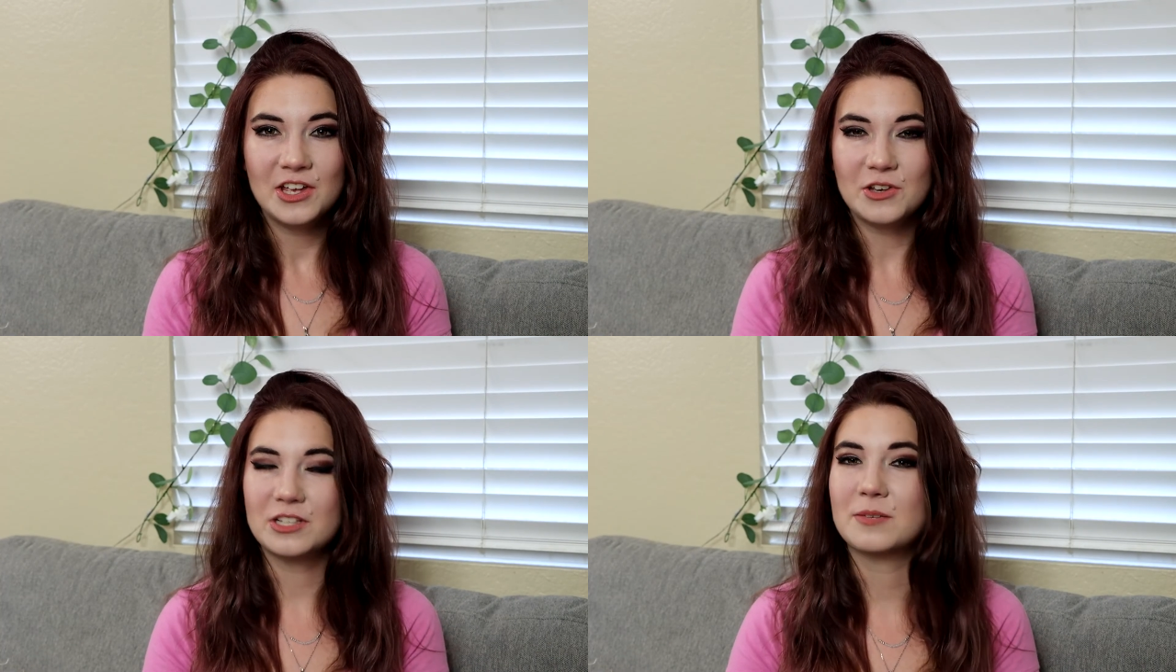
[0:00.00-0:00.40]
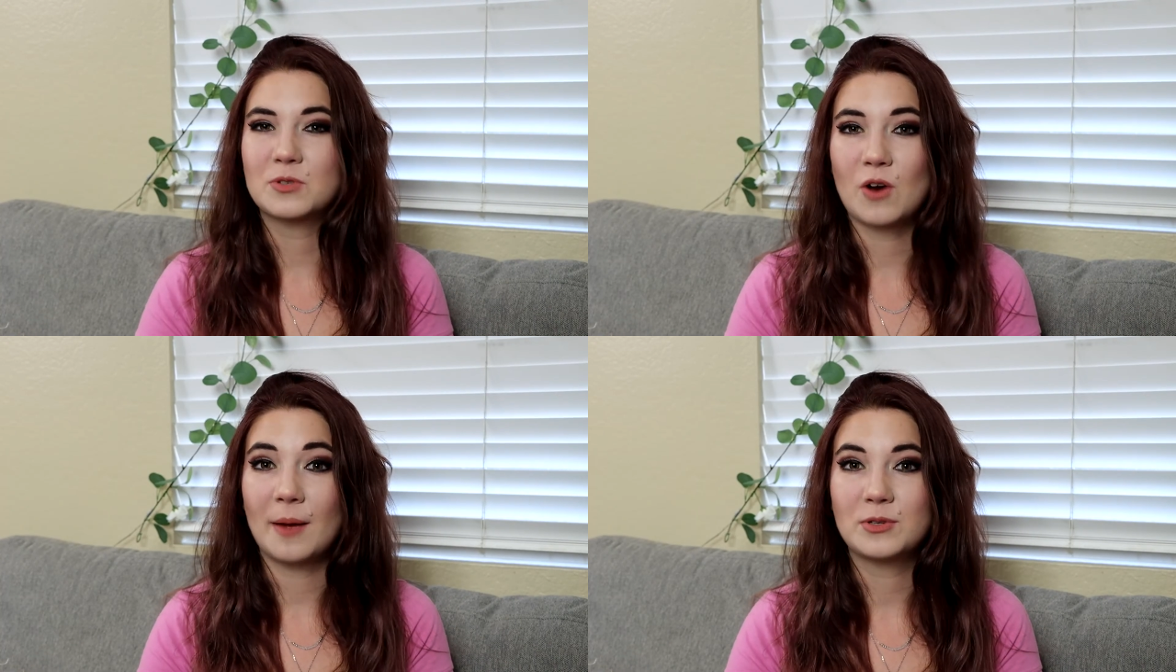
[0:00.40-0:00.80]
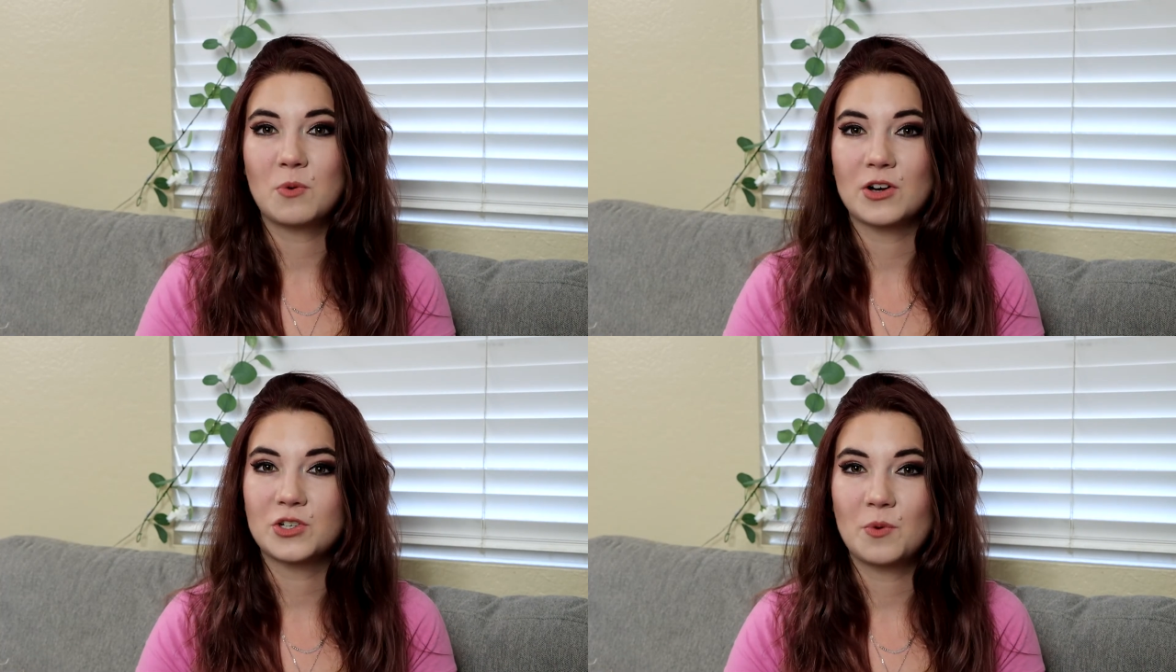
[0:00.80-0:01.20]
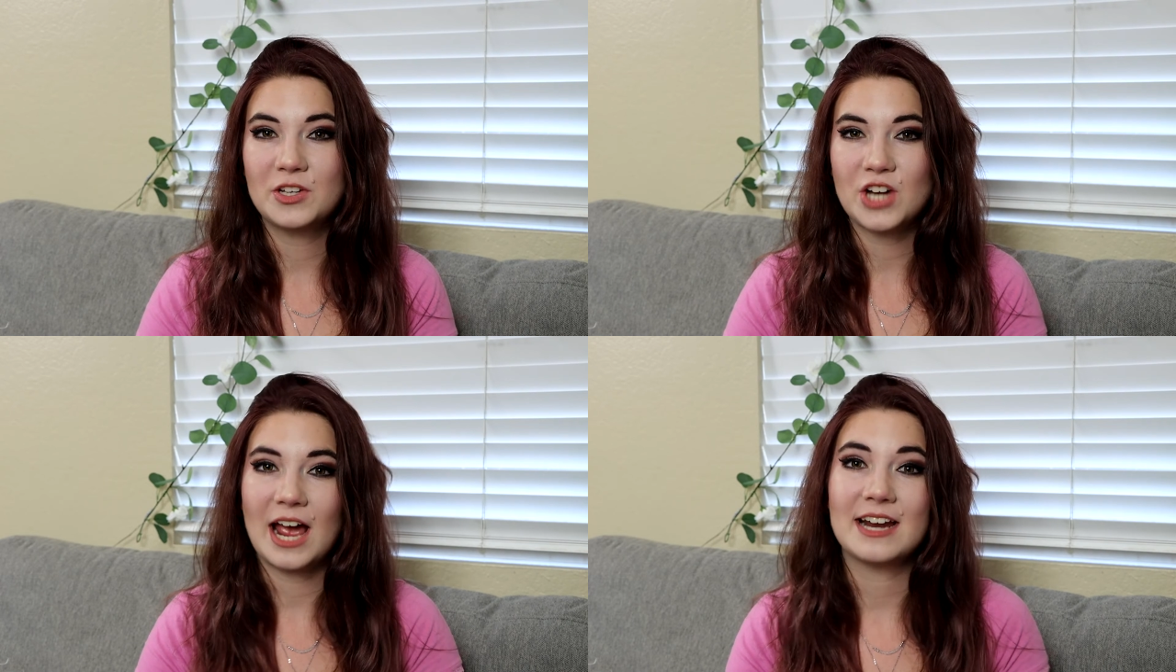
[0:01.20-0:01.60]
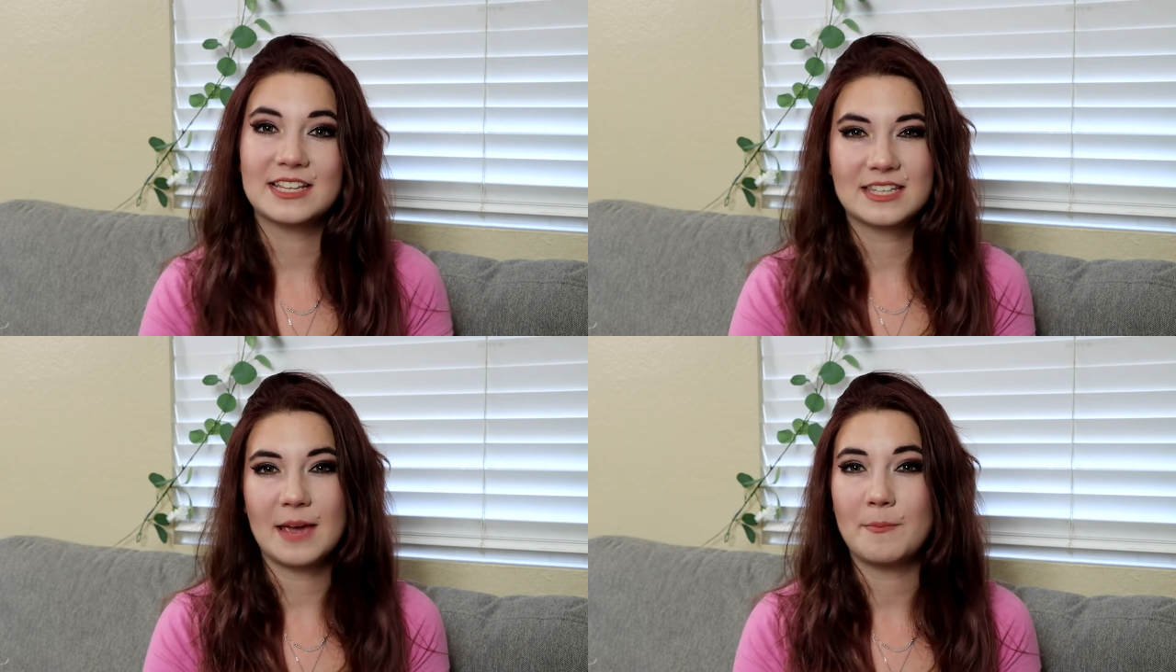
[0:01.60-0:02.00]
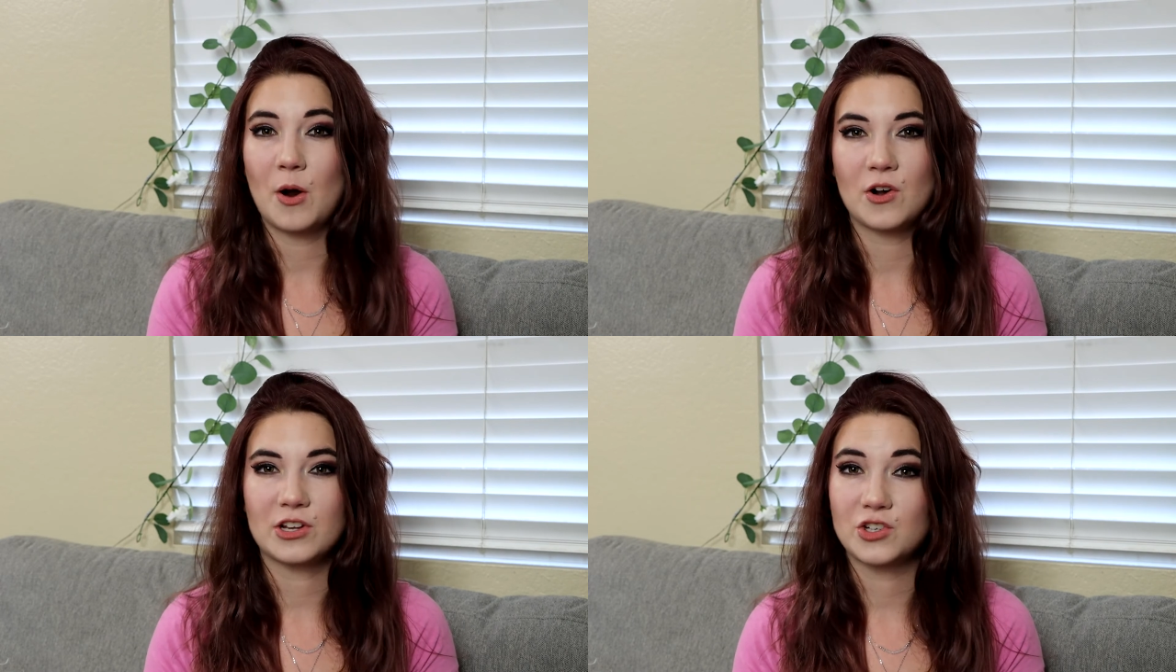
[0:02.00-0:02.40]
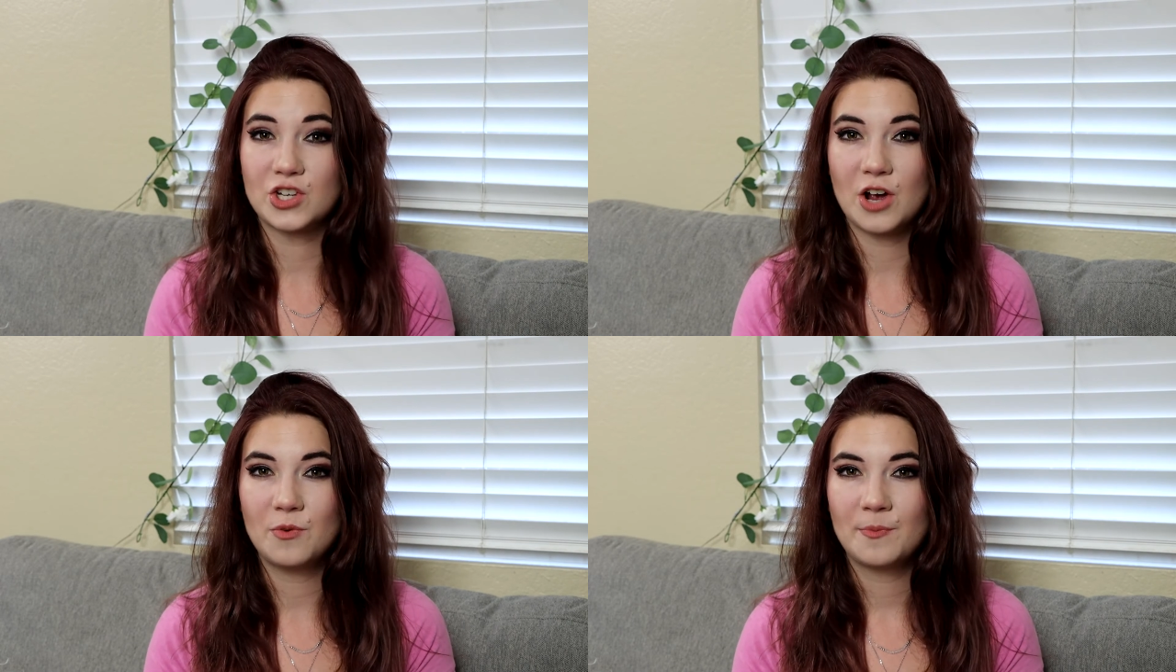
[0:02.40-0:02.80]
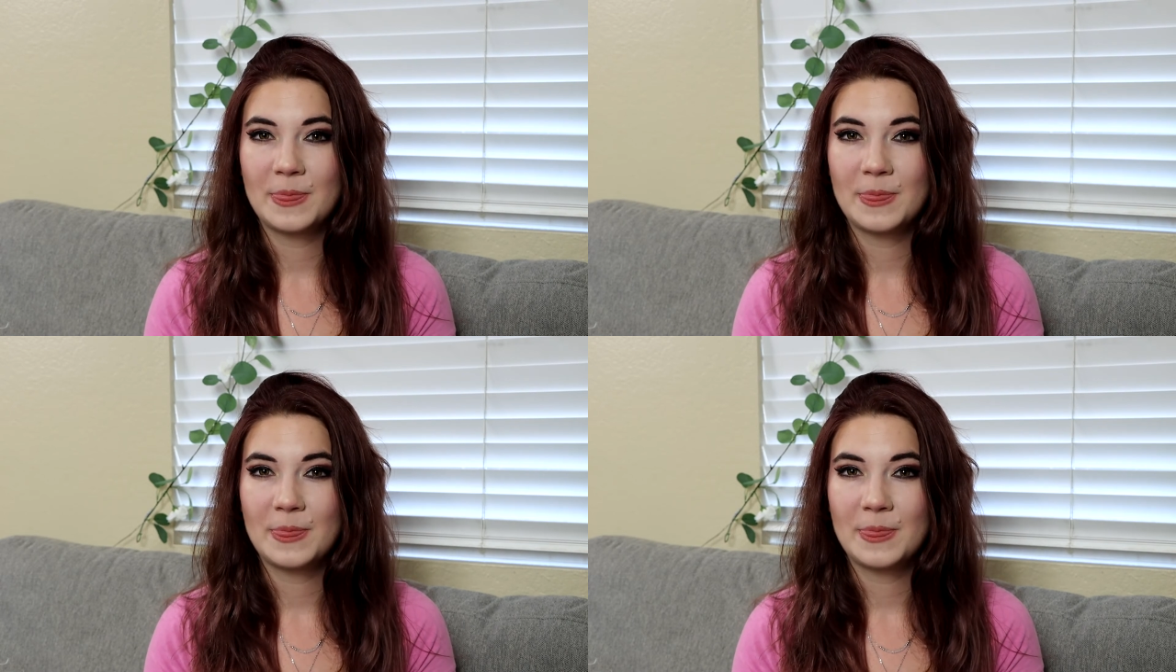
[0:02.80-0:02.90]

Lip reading: You can subscribe to our Twitch at Escape Artists Show,